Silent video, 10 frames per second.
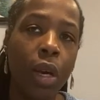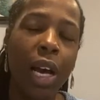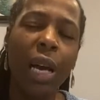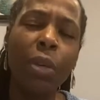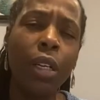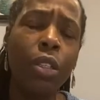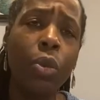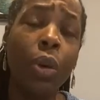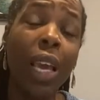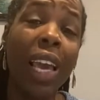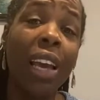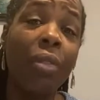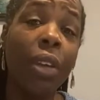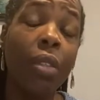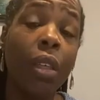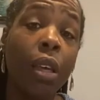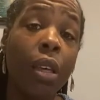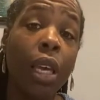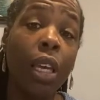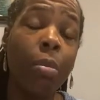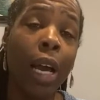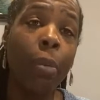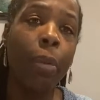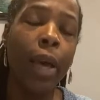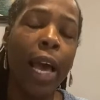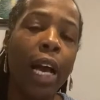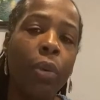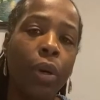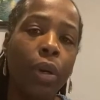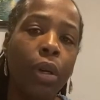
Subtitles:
I'm going to do everything in my power